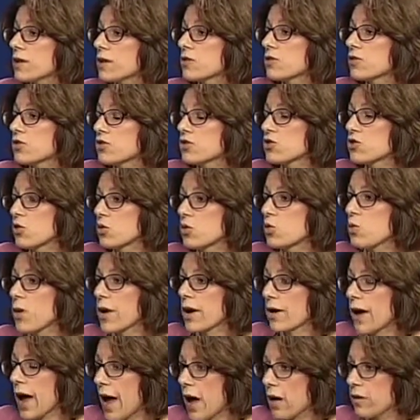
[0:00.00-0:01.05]
There's a certain
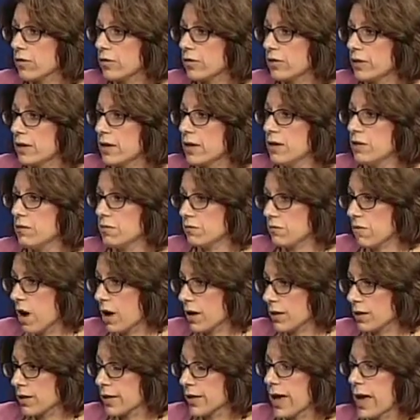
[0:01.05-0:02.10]
warehouse in
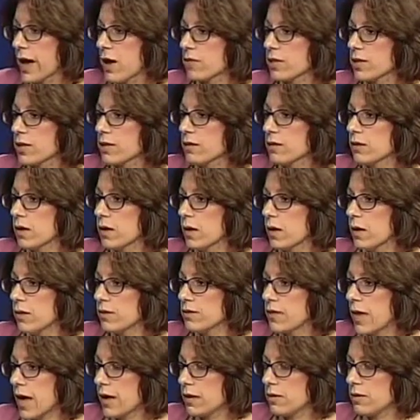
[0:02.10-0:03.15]
Rockland County
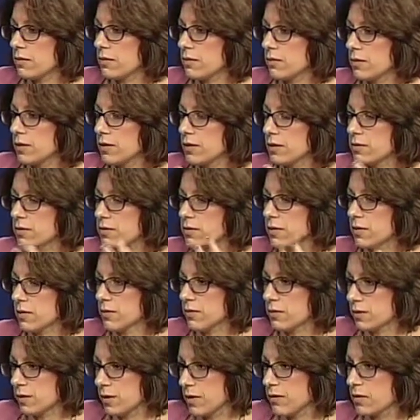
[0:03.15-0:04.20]
that they
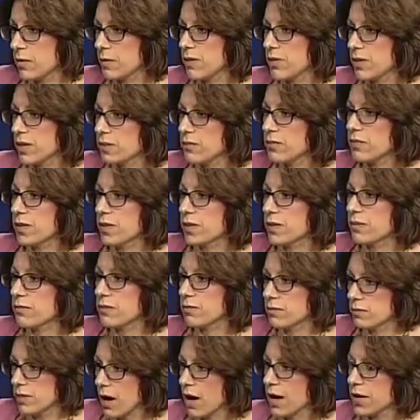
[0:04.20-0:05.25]
give the big big
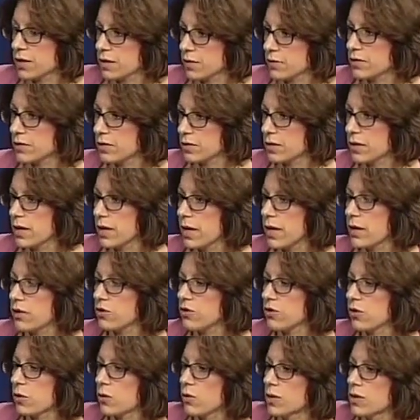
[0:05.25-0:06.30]
items. Yeah.
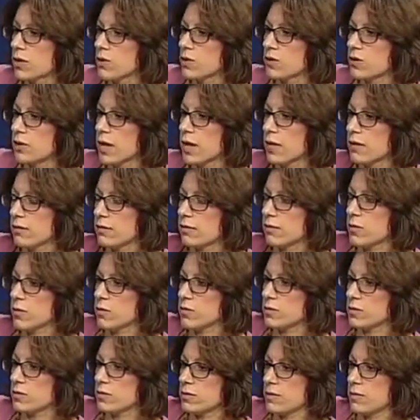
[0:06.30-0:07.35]
So when you get
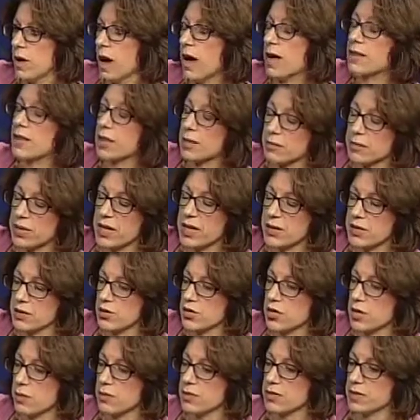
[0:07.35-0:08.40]
those, I like pita
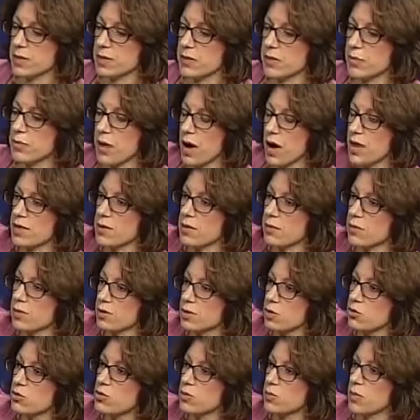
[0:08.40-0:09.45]
chips, and you buy the yeah.
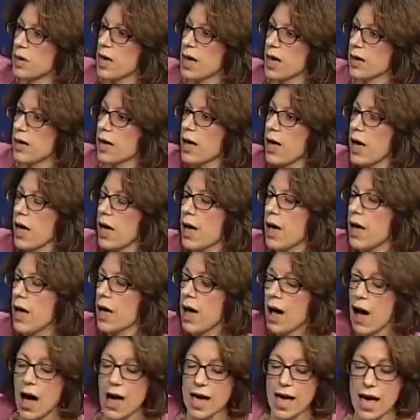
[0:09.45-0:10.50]
huge bag. Yeah.
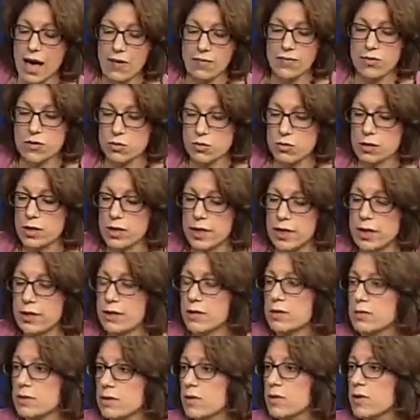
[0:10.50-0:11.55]
I have to
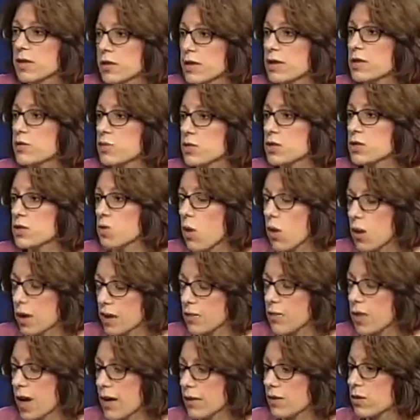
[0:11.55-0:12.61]
really some of the things we talk
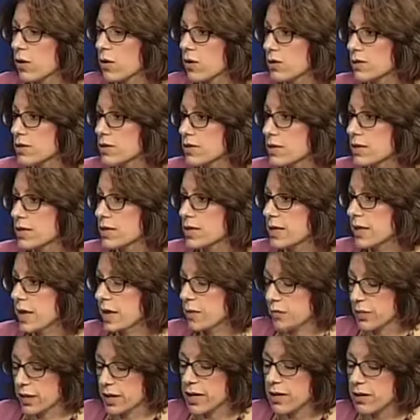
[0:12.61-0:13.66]
about in our yeah.
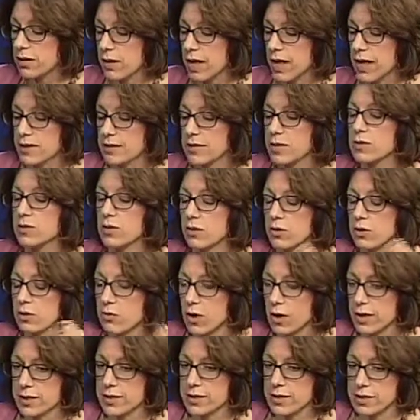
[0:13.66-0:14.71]
CDMP classes, our
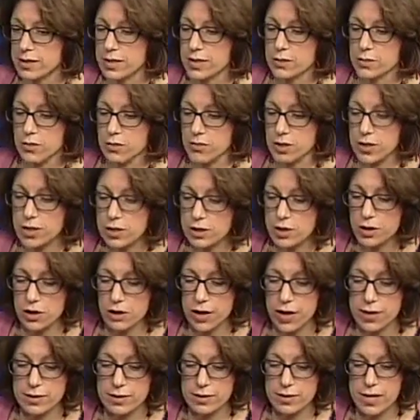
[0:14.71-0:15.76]
chronic disease prevention
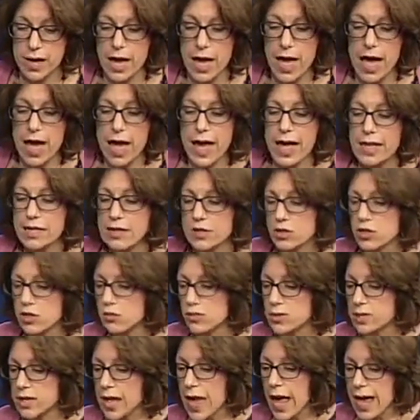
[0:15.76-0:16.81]
classes, is to
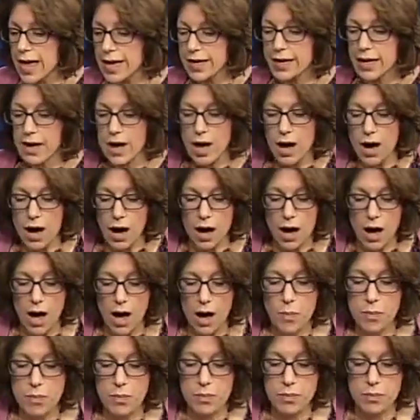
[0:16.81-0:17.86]
take
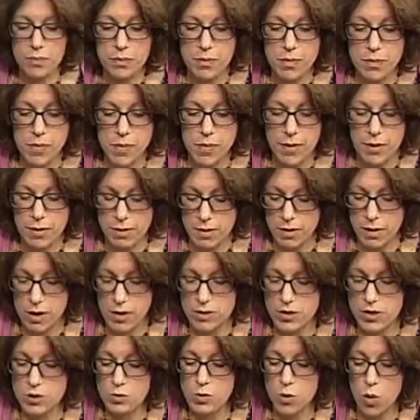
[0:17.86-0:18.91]
a
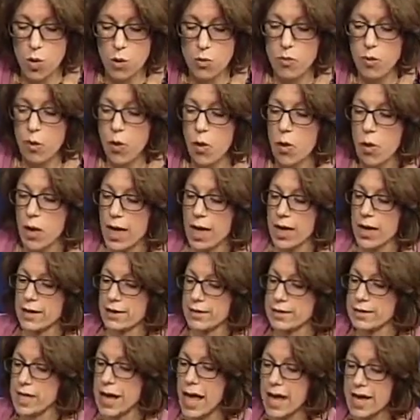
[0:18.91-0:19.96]
a small bowl,
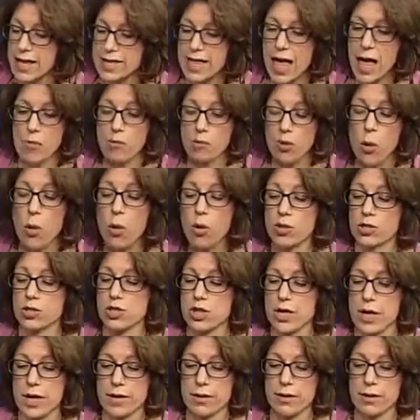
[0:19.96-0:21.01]
take that
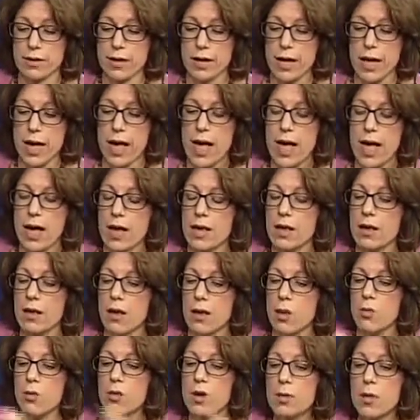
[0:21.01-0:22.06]
portion, right
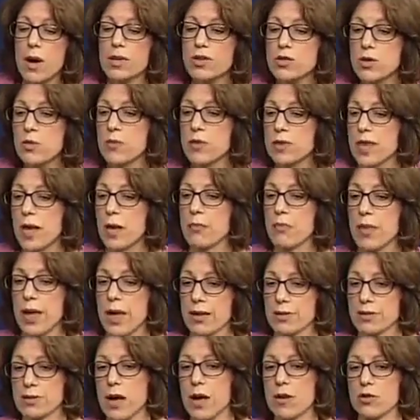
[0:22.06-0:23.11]
what am I doing with that
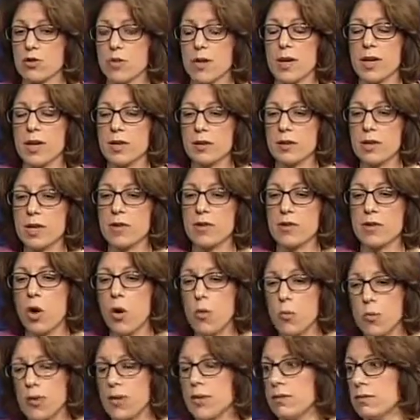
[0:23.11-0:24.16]
bag, doctor? Am I going to leave it
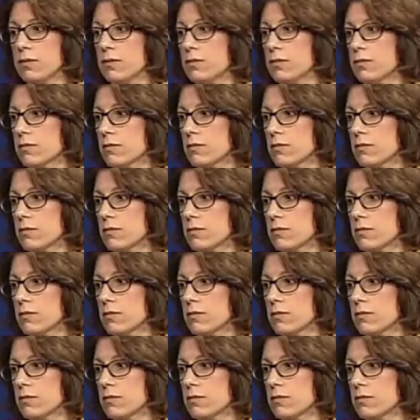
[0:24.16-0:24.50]
open?